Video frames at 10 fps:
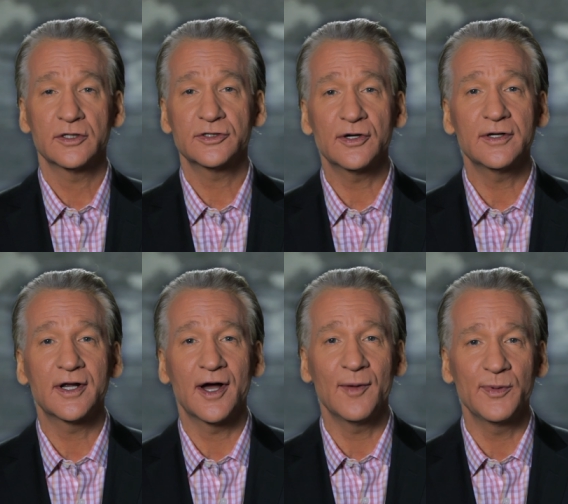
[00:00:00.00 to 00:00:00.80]
Certain
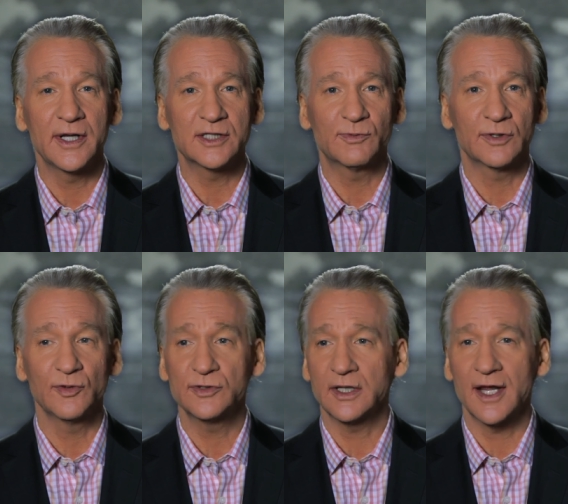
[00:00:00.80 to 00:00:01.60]
companies would
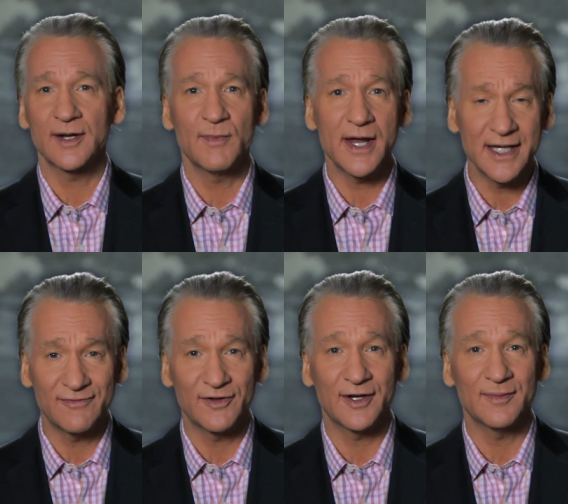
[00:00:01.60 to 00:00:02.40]
lose a lot of money if
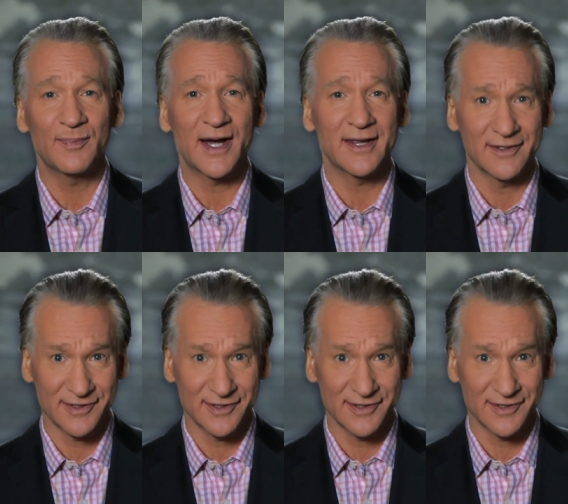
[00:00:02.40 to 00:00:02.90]
you didn't buy their